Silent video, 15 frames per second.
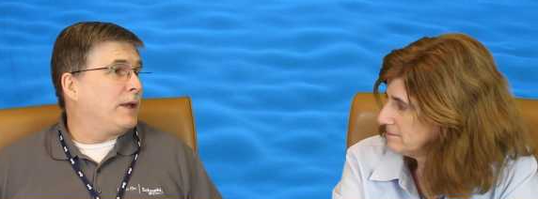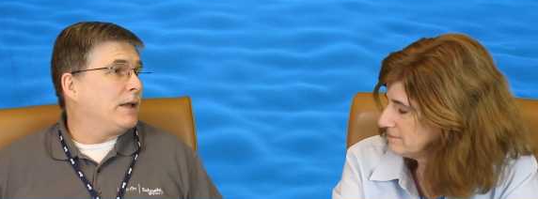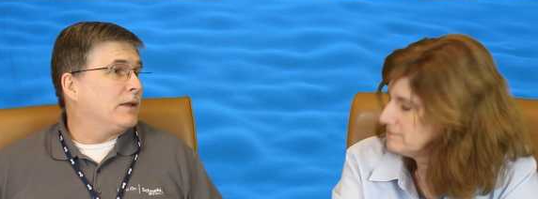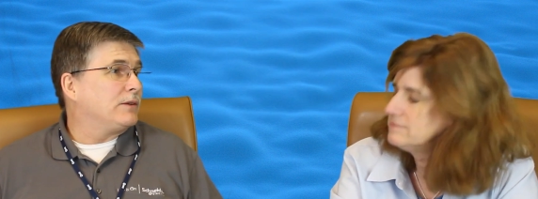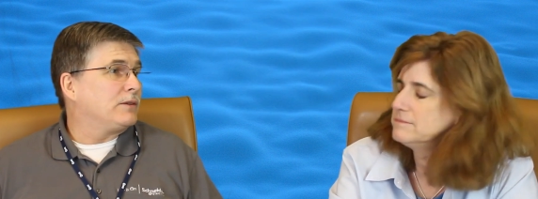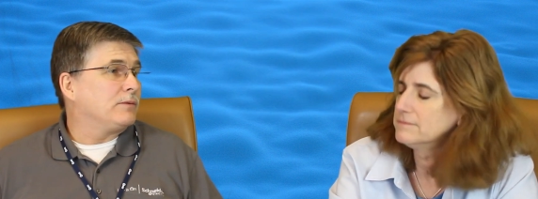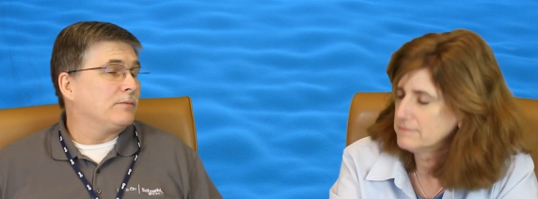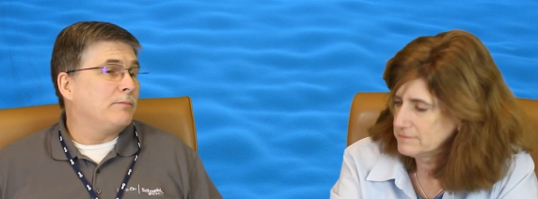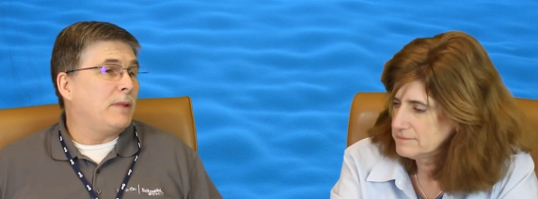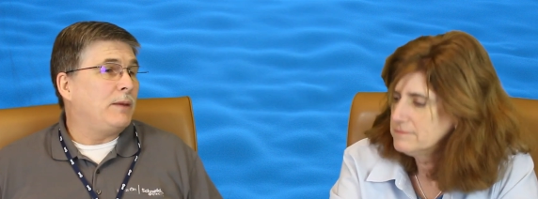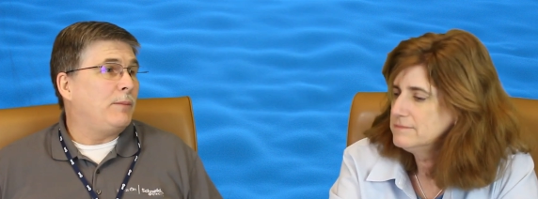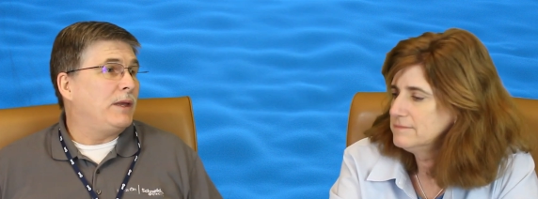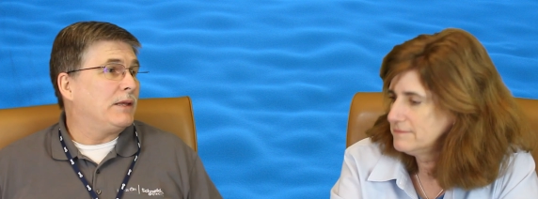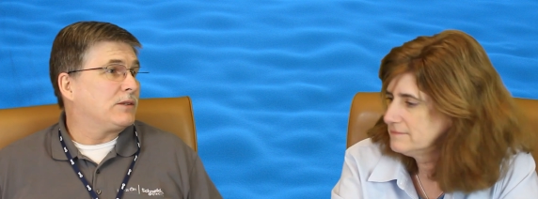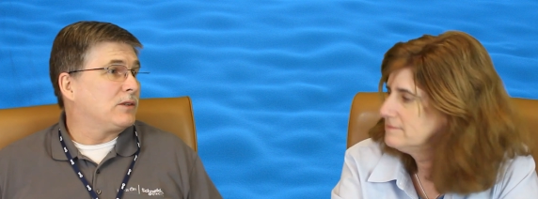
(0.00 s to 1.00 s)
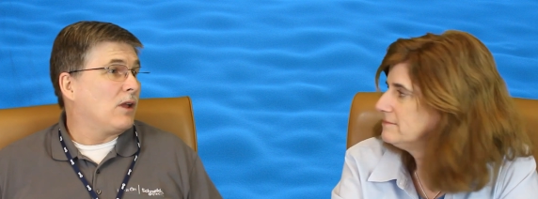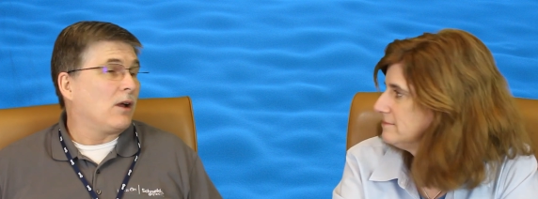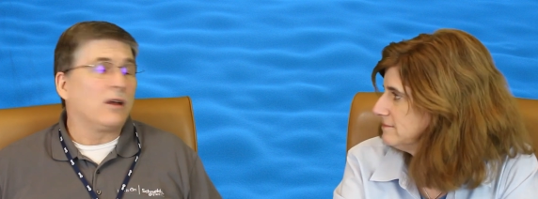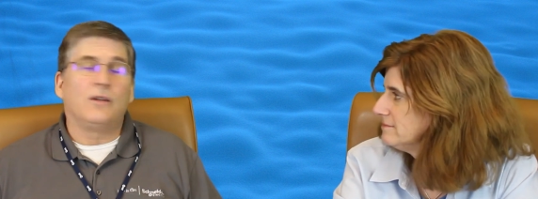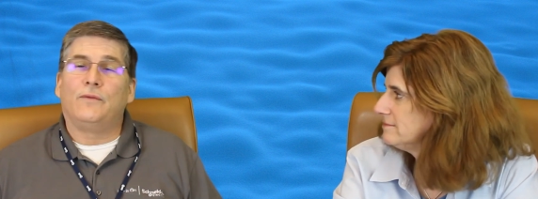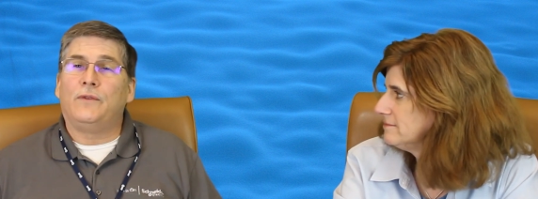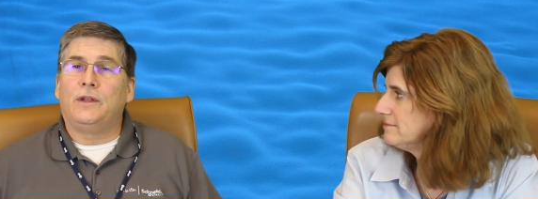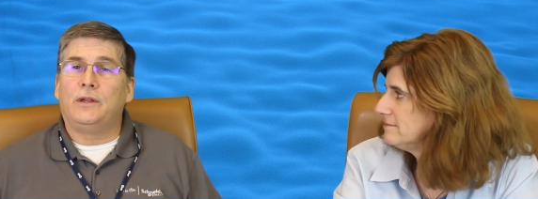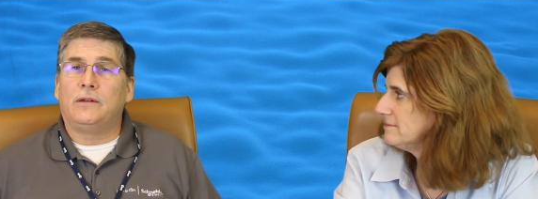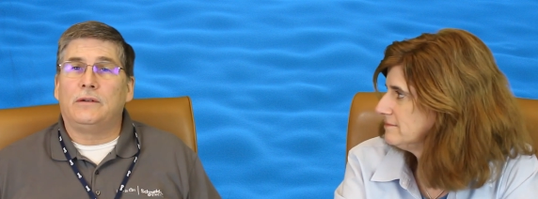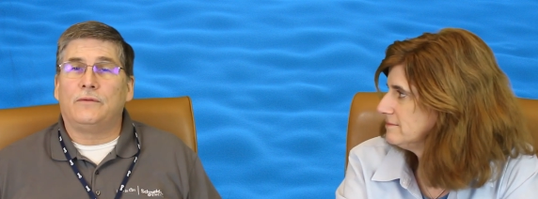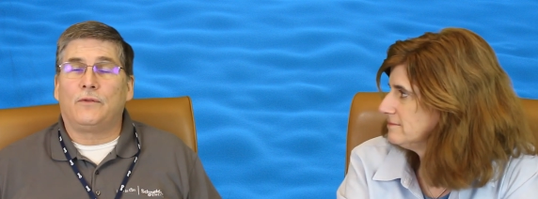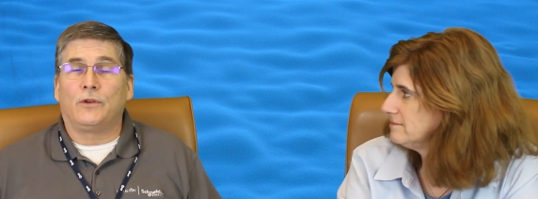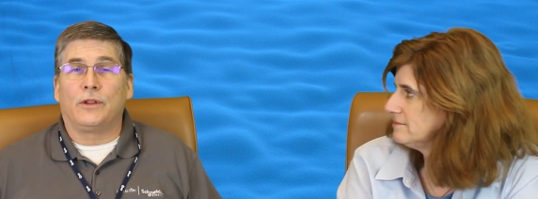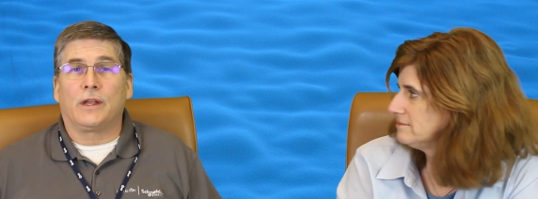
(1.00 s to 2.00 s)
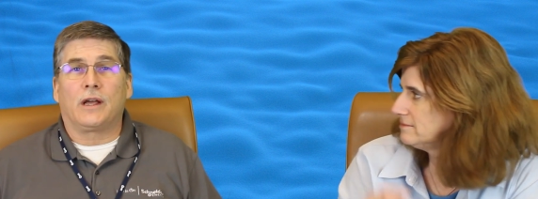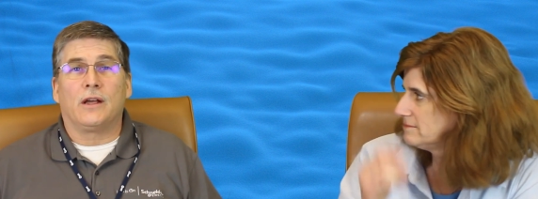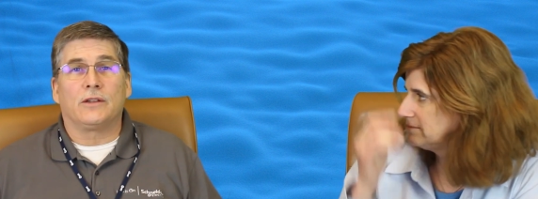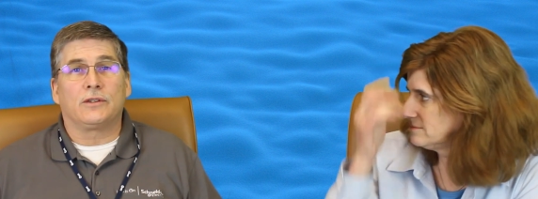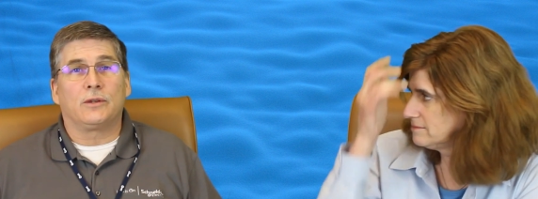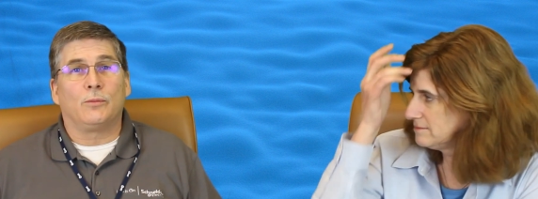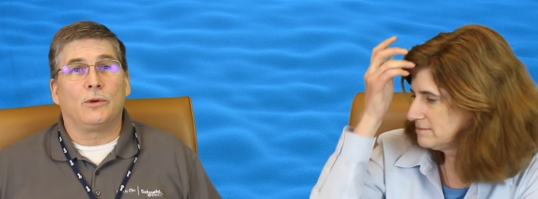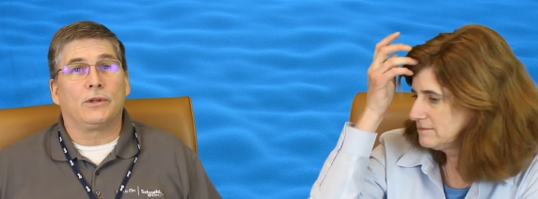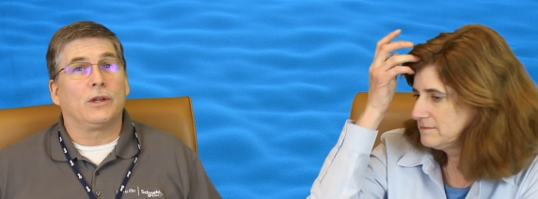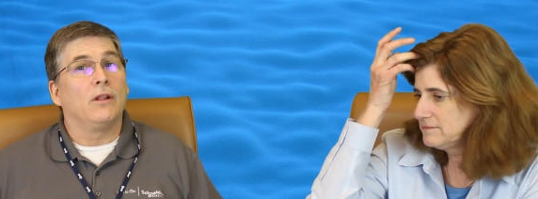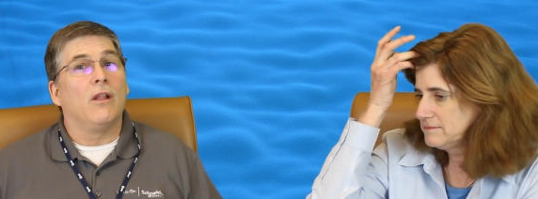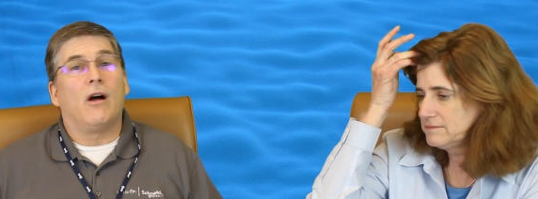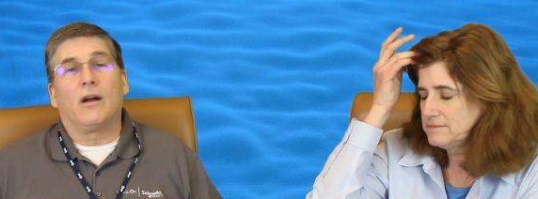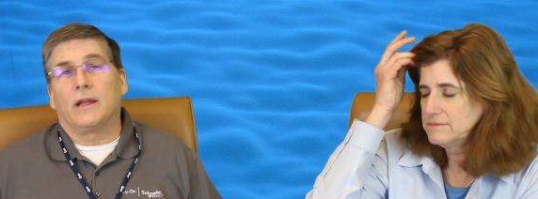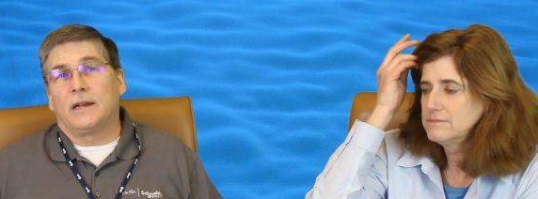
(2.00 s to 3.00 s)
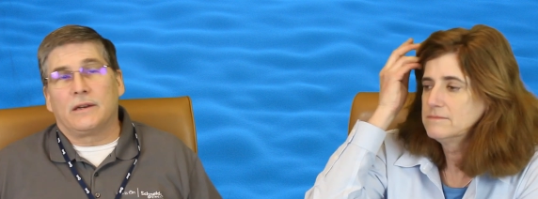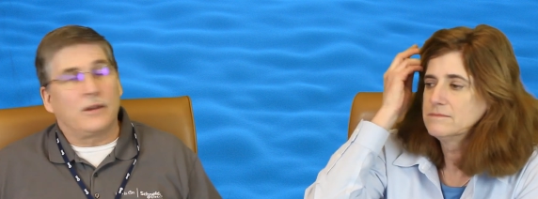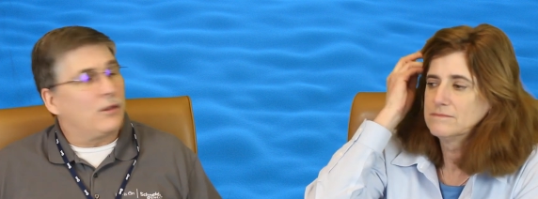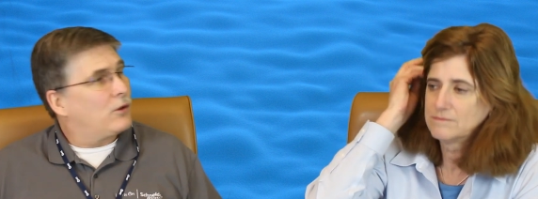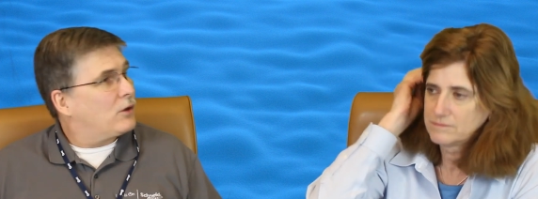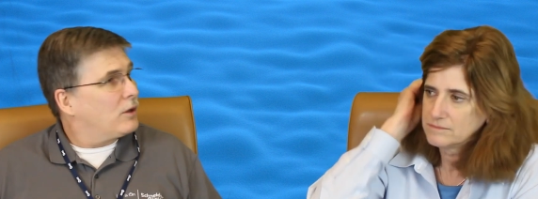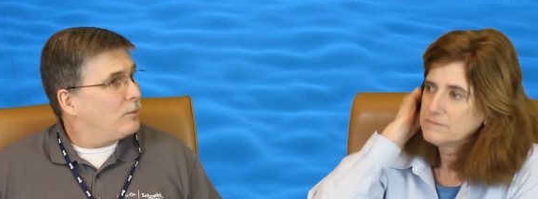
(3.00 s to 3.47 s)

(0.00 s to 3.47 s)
Speaker 1: because maybe it's not convenient for the customer to log into their